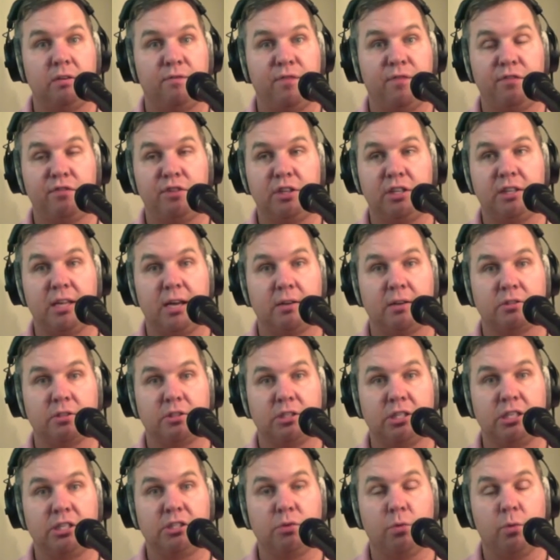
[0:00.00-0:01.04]
15,000
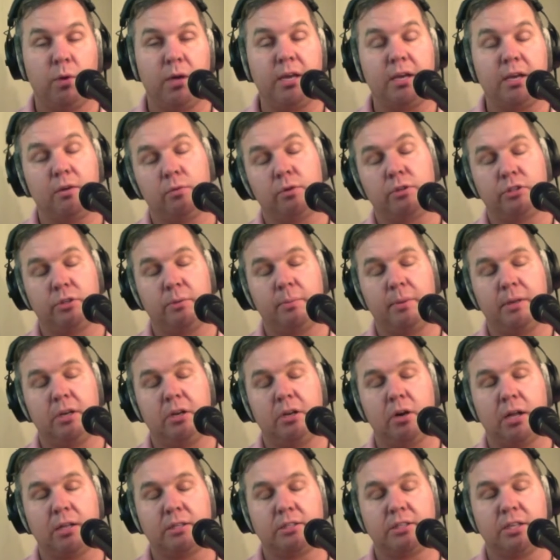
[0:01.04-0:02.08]
seats a week, which I mean, you're
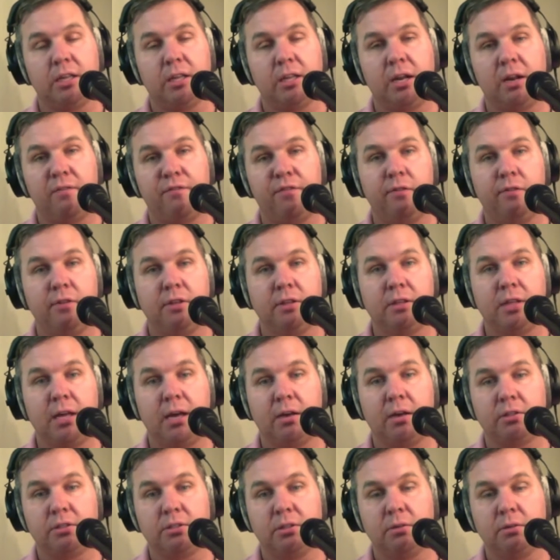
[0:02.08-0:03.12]
not selling out
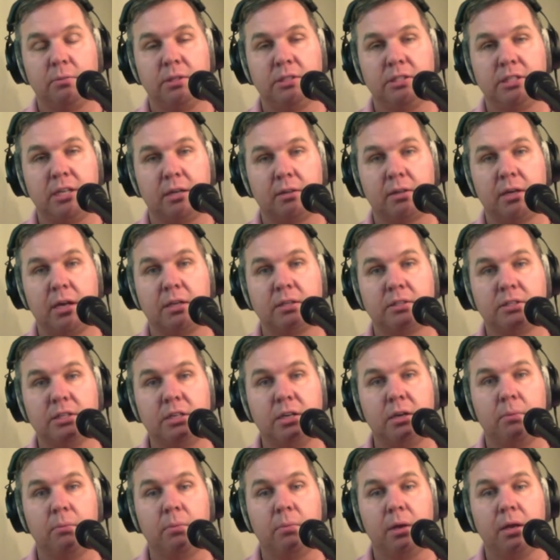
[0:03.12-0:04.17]
15,000 in Mid South
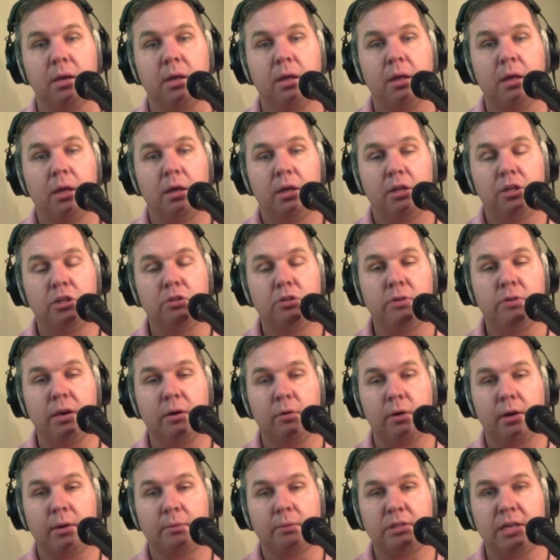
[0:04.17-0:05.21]
Coliseum, but you get
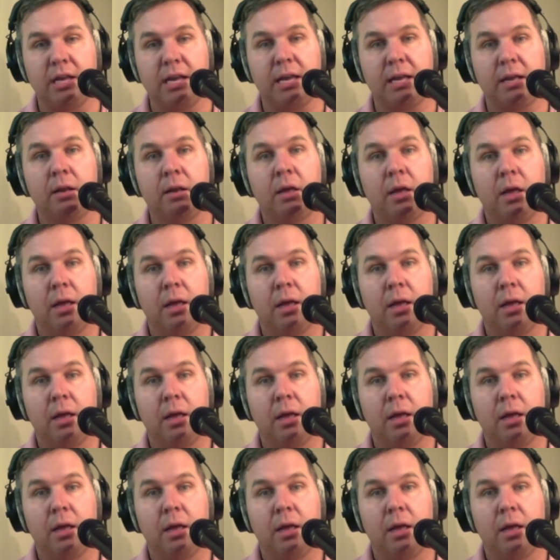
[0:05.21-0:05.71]
what I'm saying.